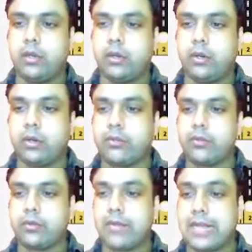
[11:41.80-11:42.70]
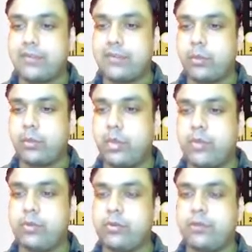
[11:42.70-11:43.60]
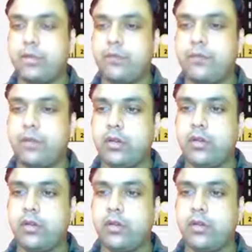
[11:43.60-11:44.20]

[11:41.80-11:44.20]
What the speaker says: Okay, so that's the one I was looking for.